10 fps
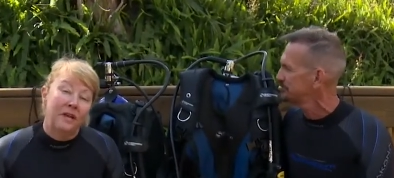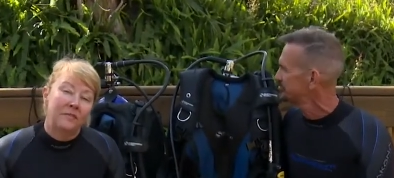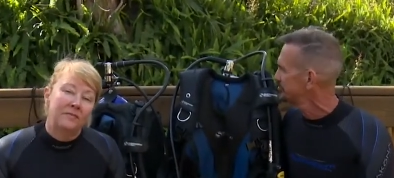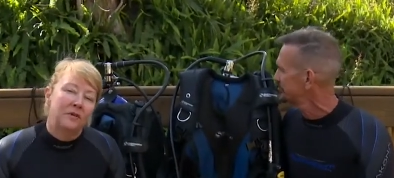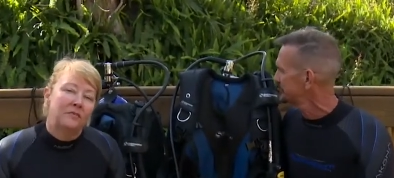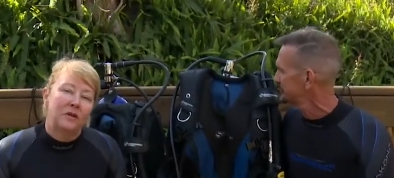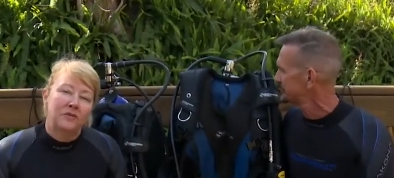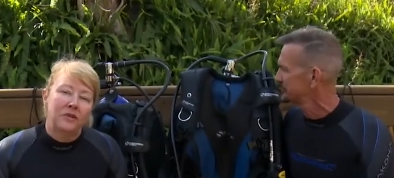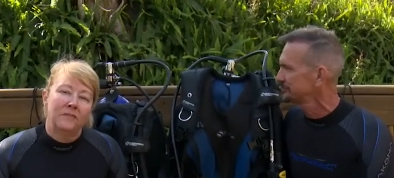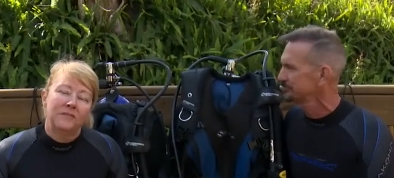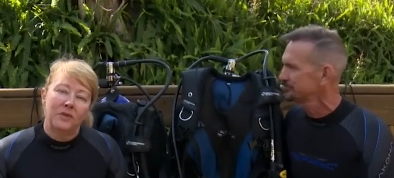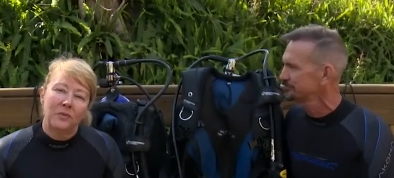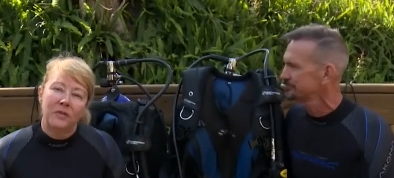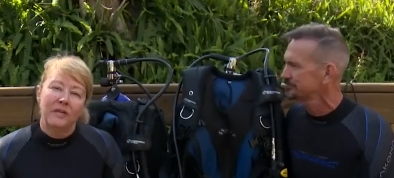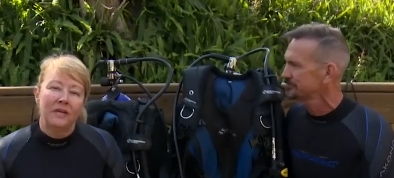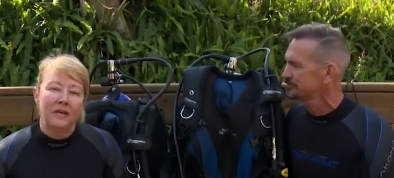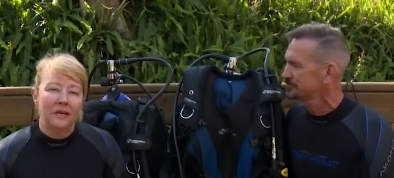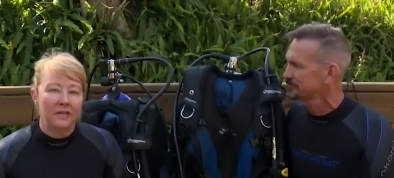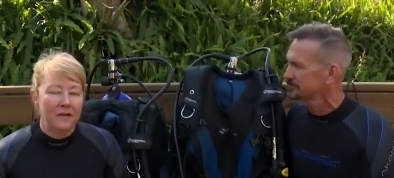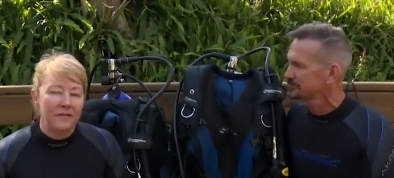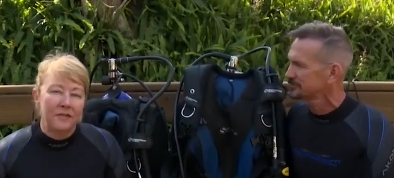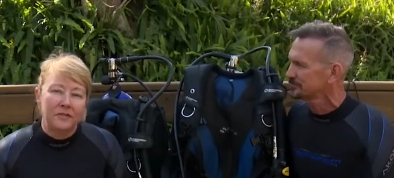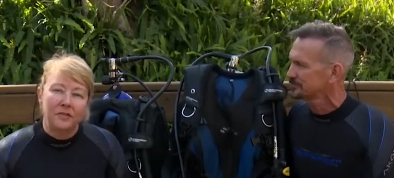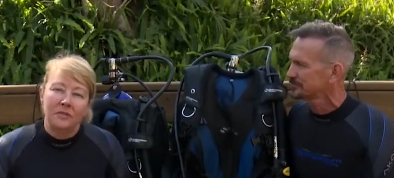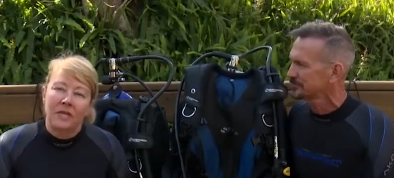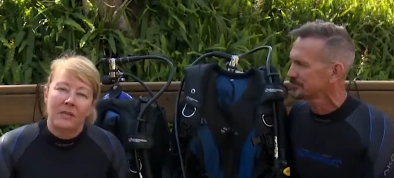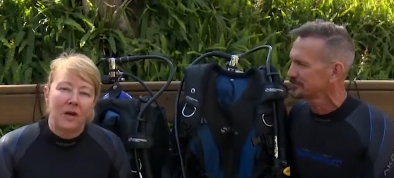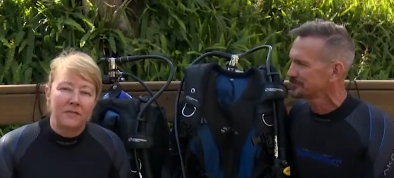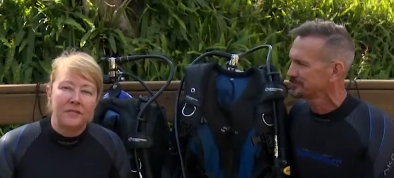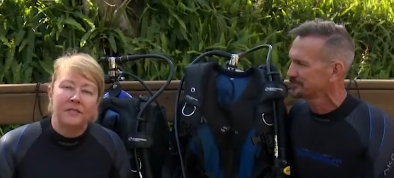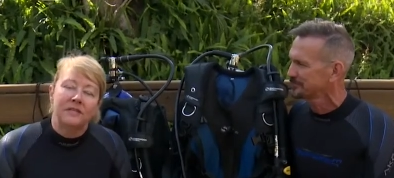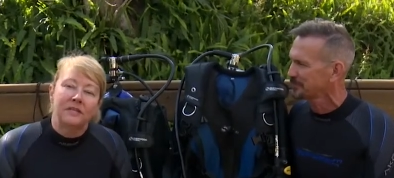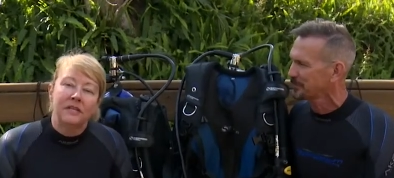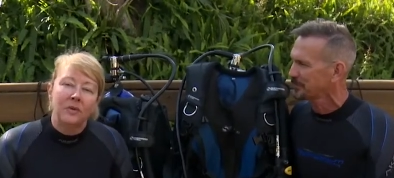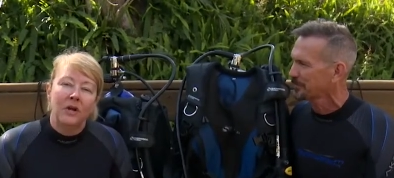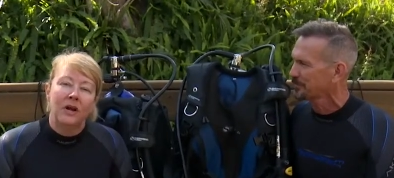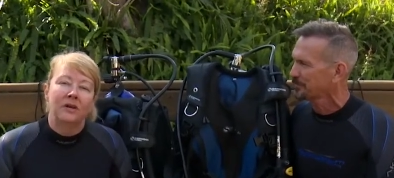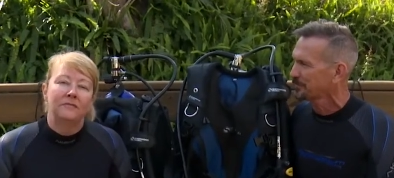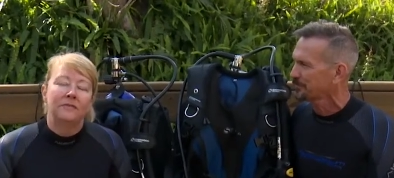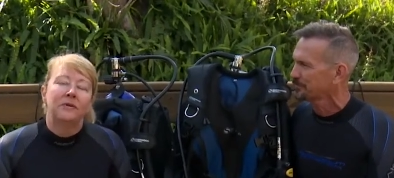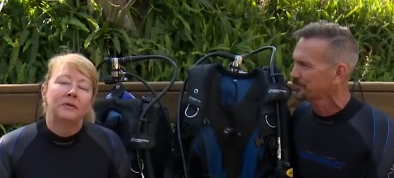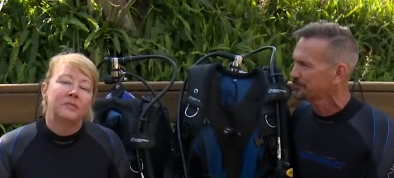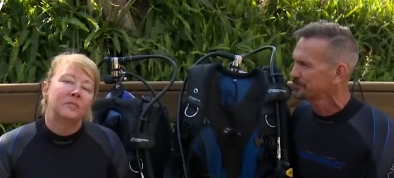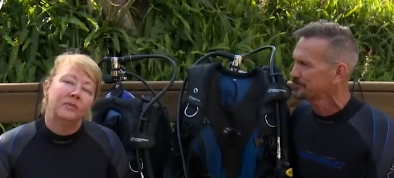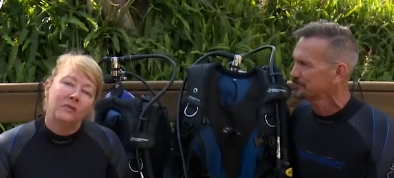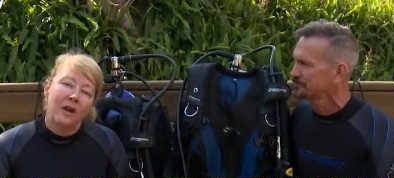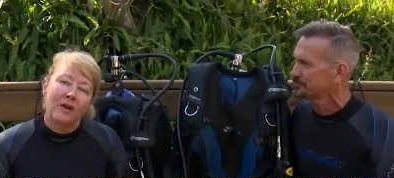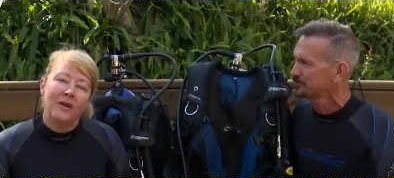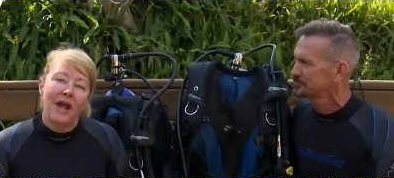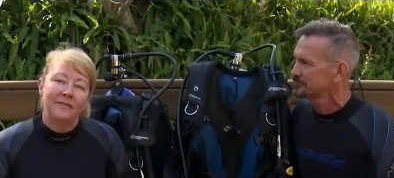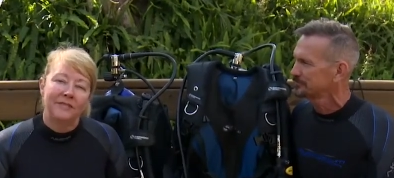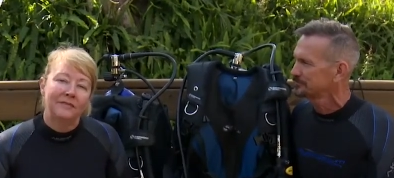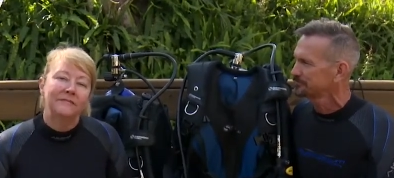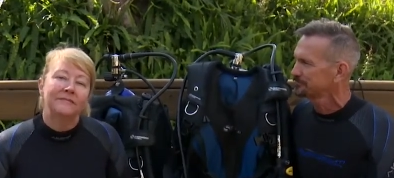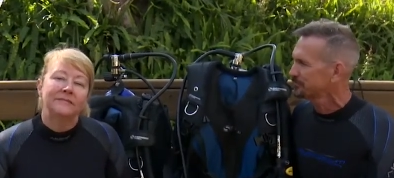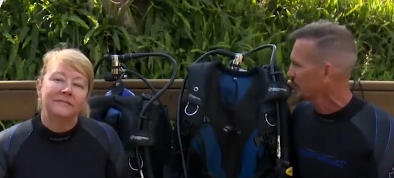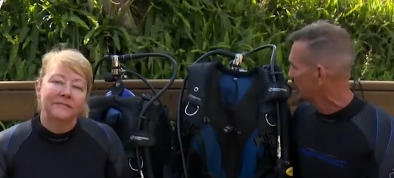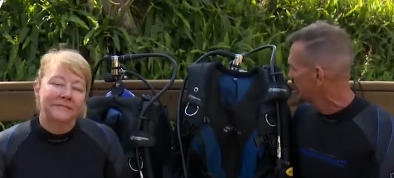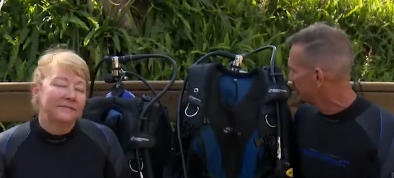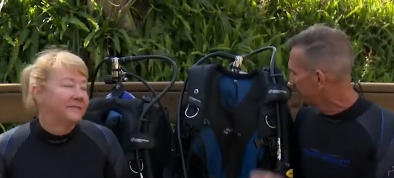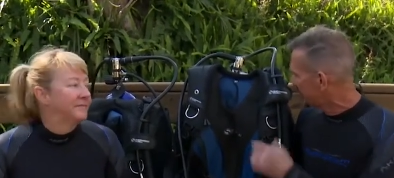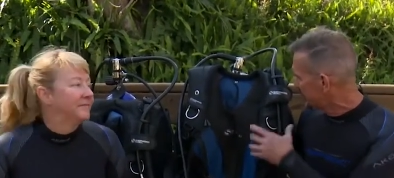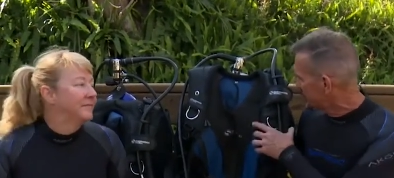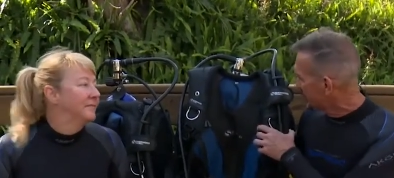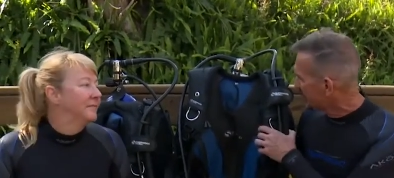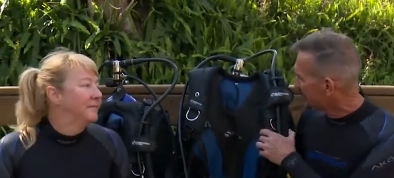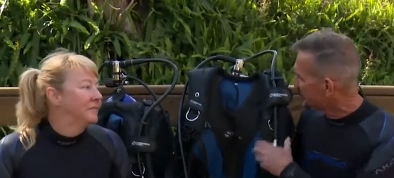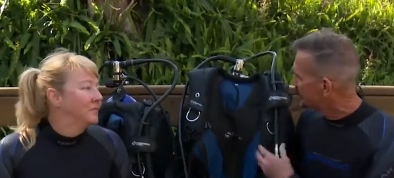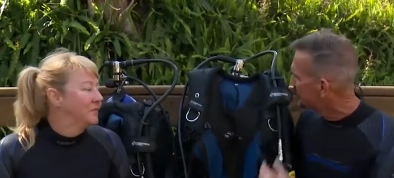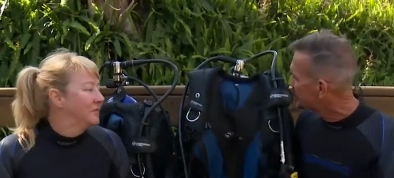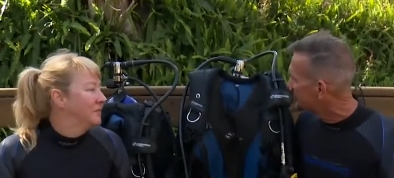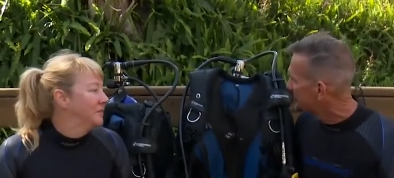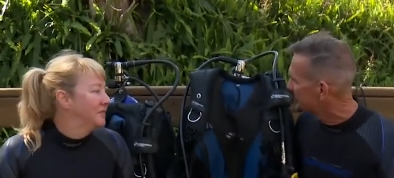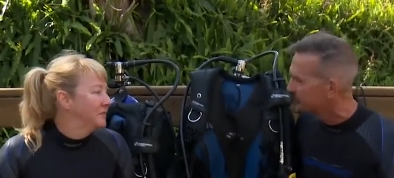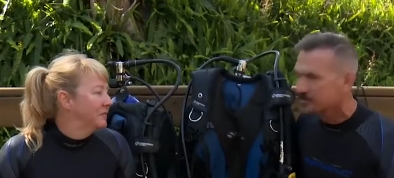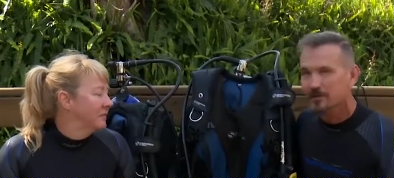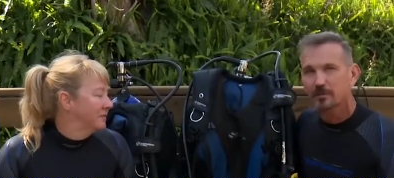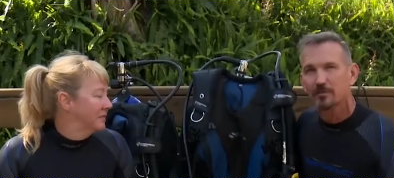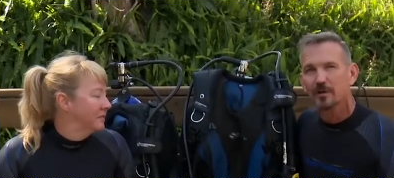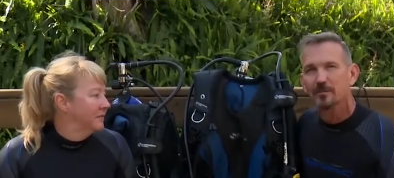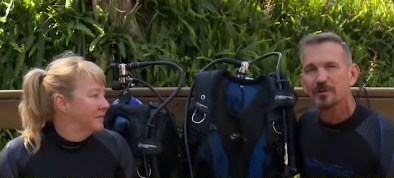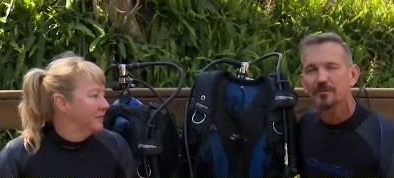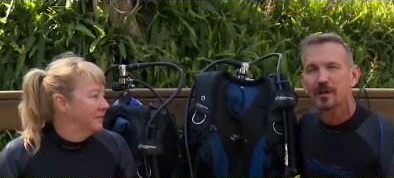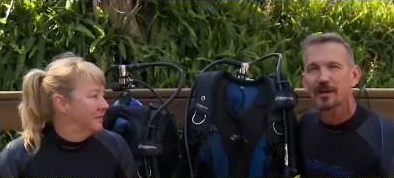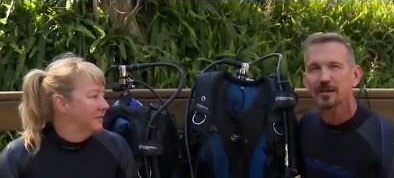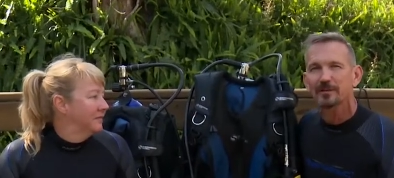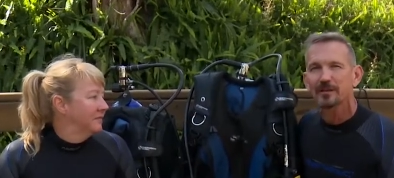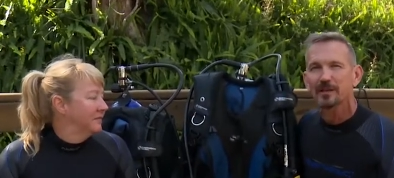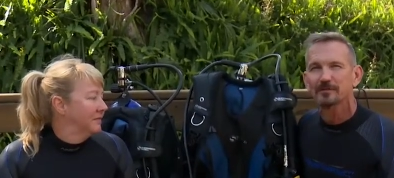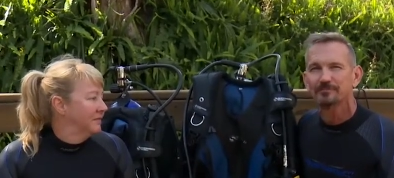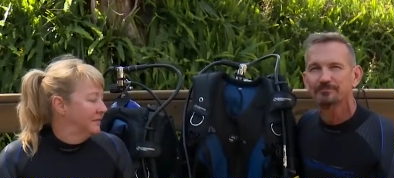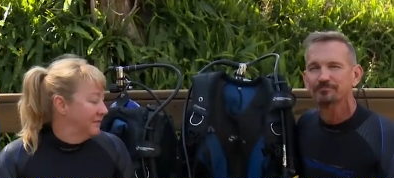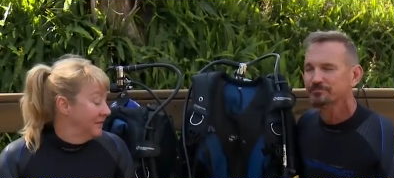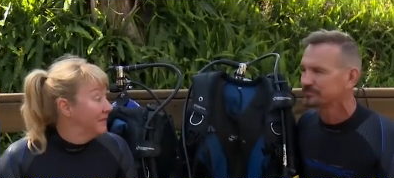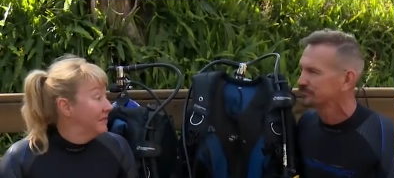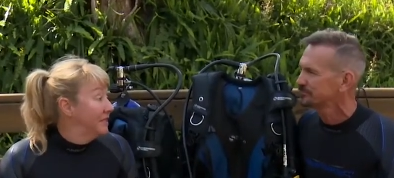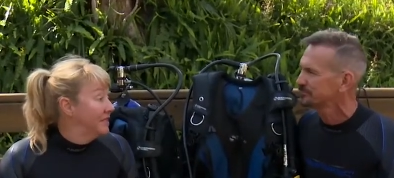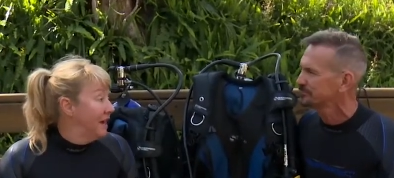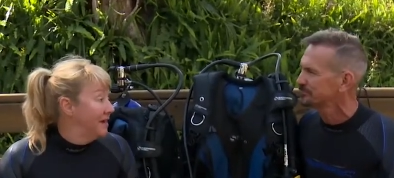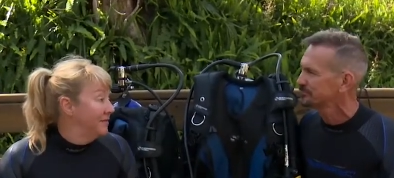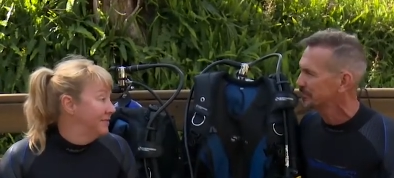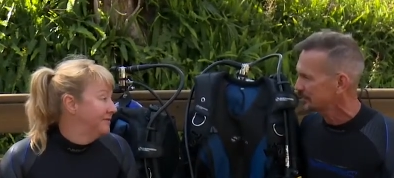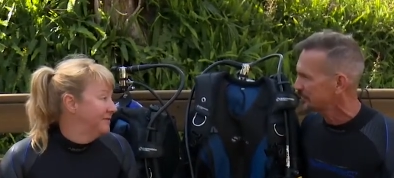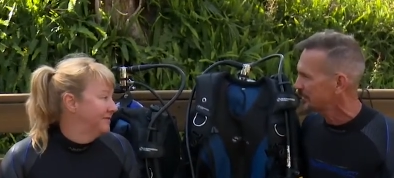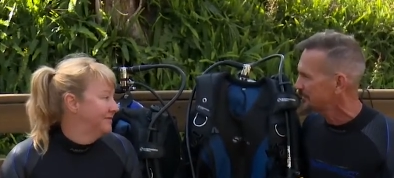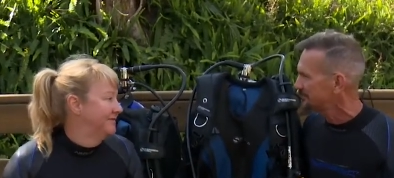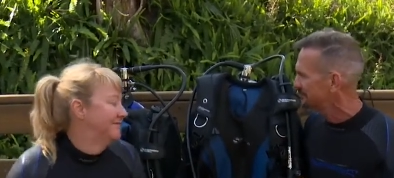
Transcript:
Speaker 1: time for a road trip. So we uh, left the Scuba Lab offices and here we are at Florida's Blue Grotto Cavern.
Speaker 2: We've got the new Axis B C from Sherwood we're going to be trying out today. Let's dive. Let's go.